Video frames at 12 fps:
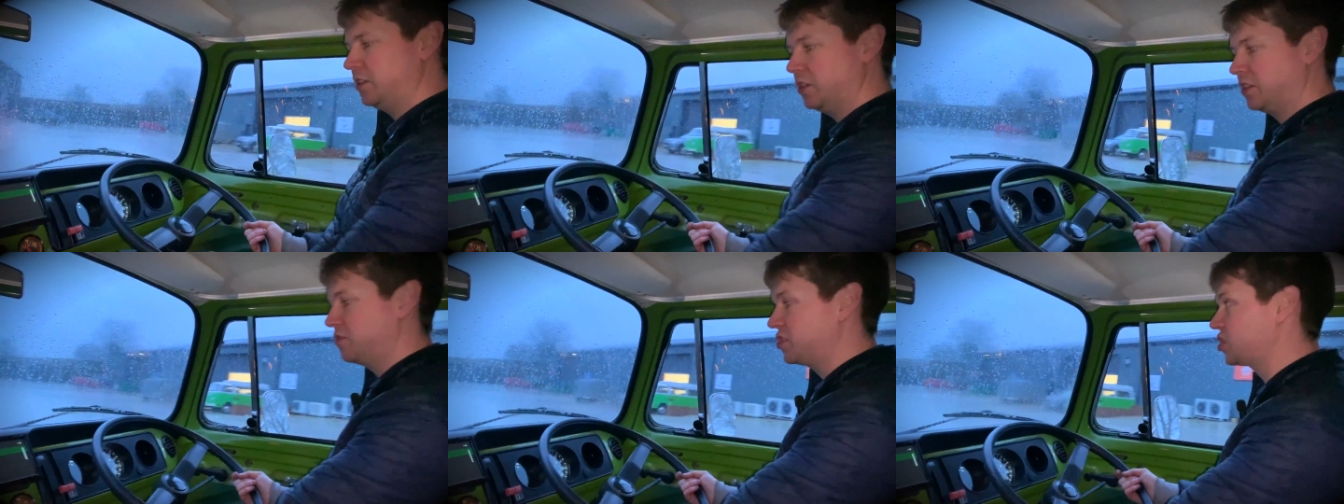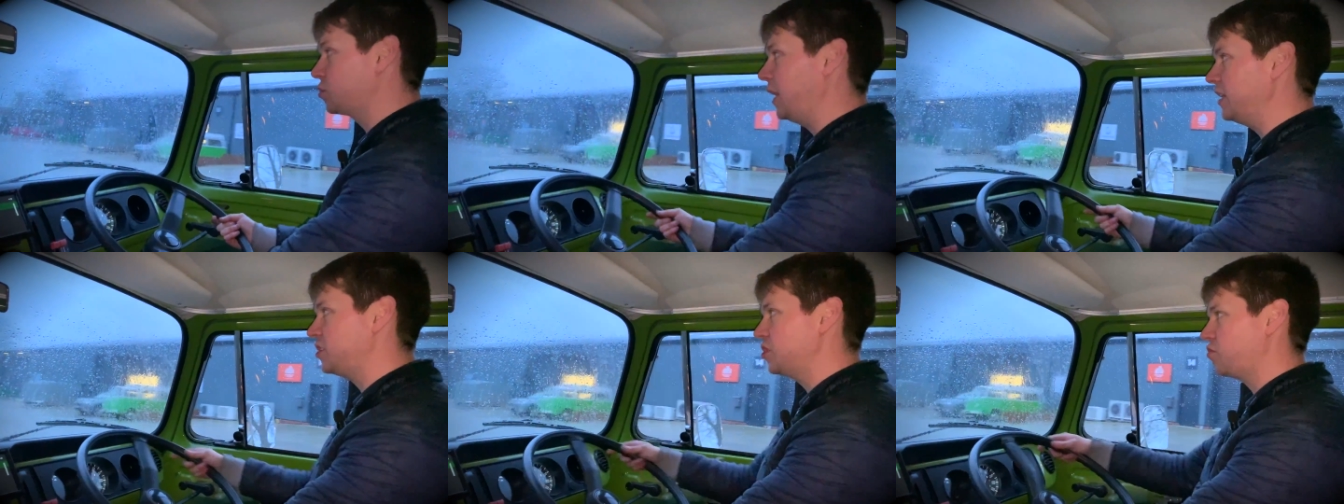the
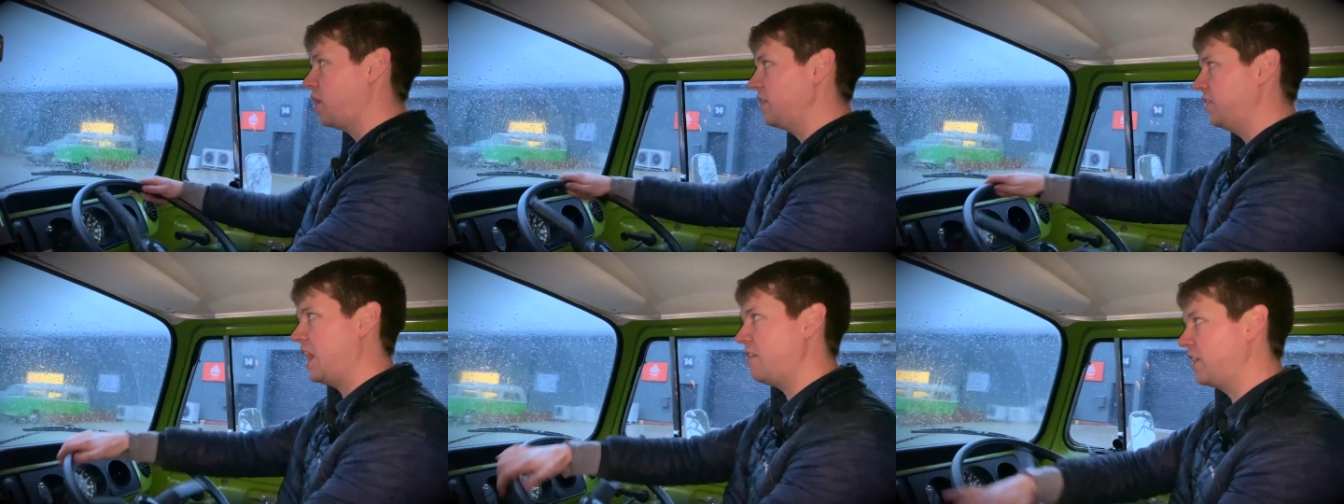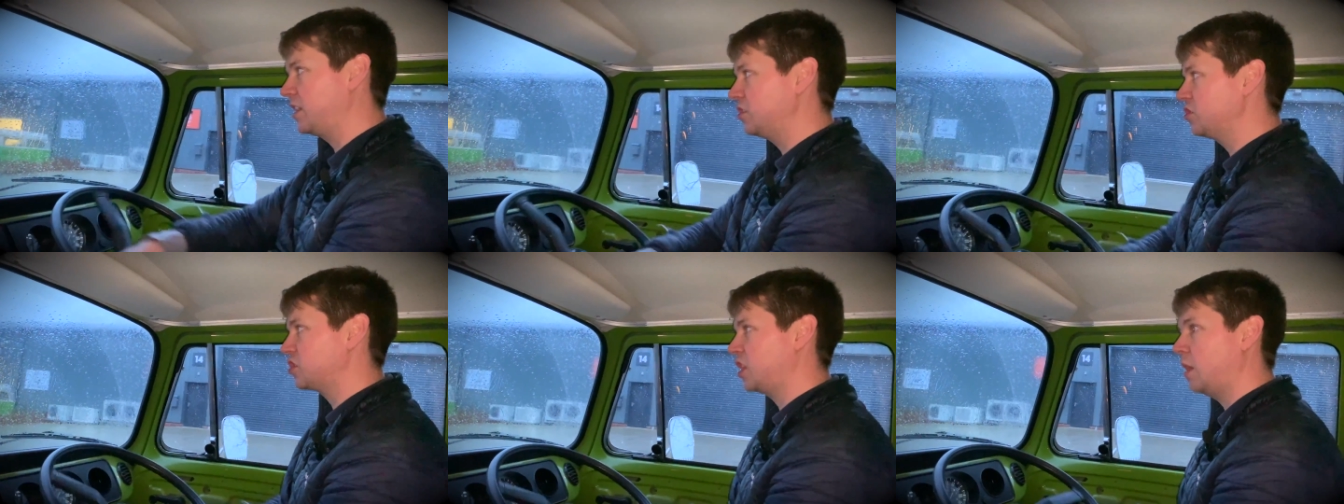switch is right there. I
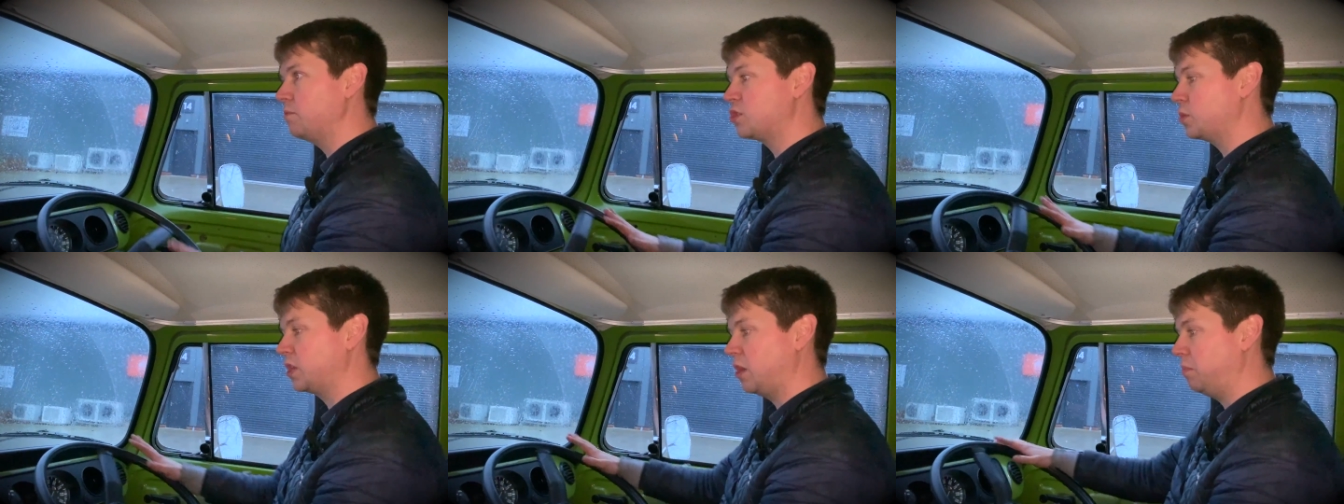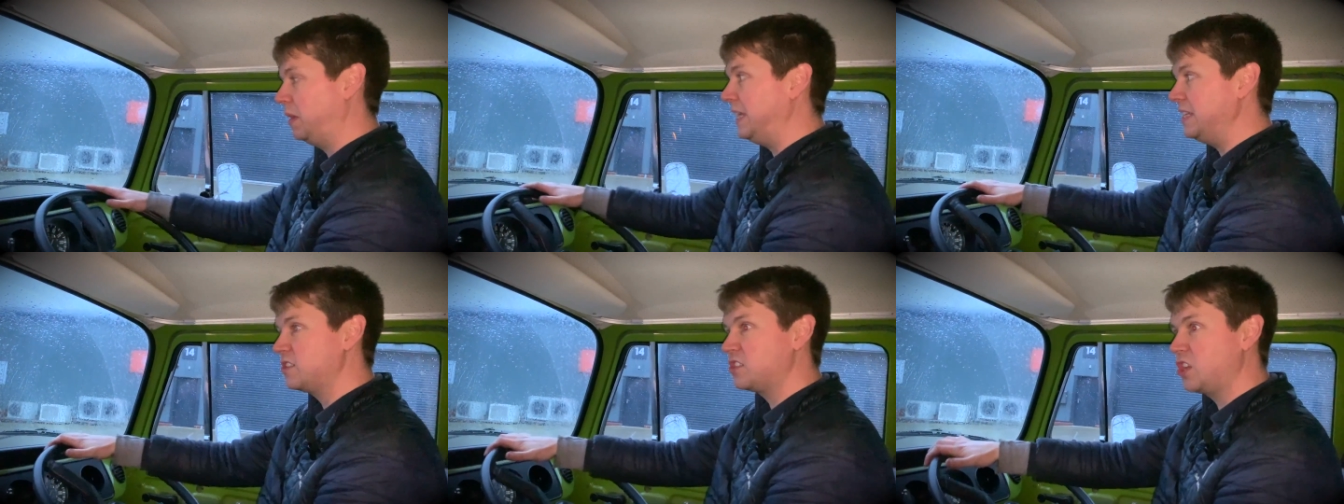can just come to a
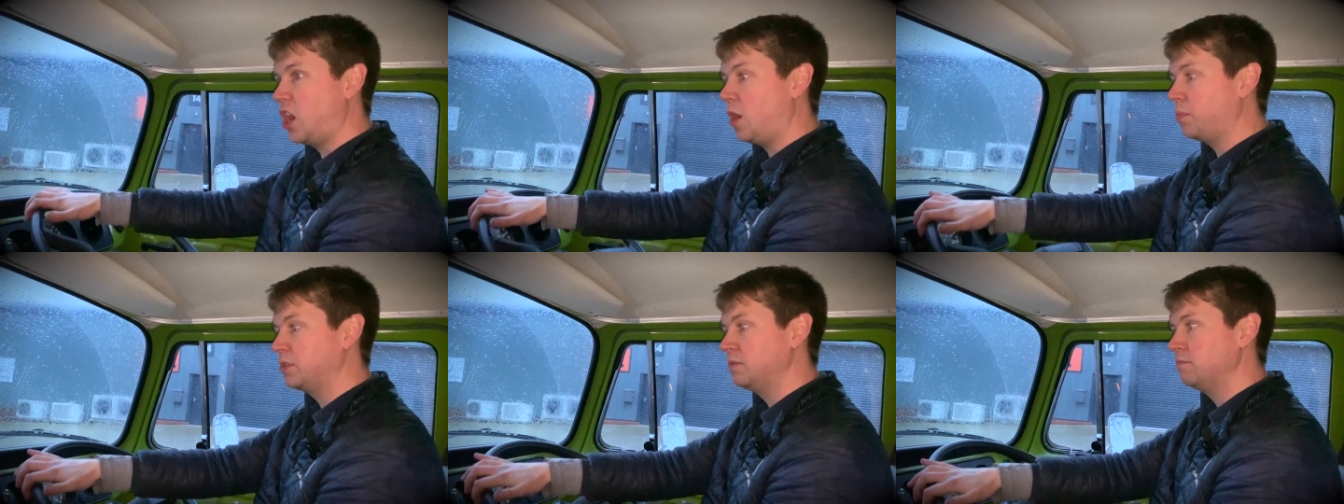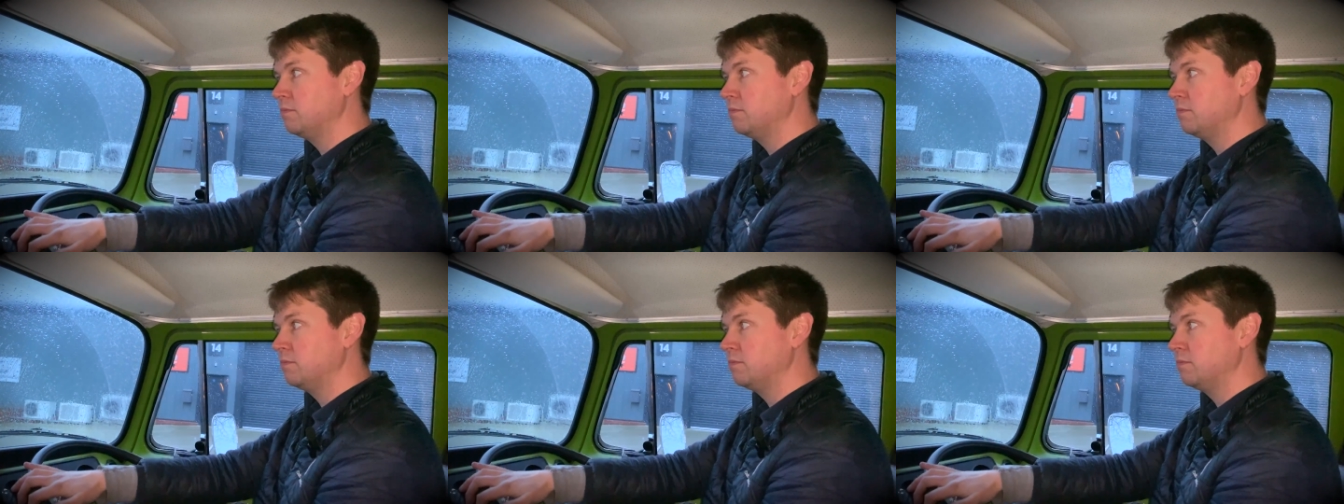complete stop.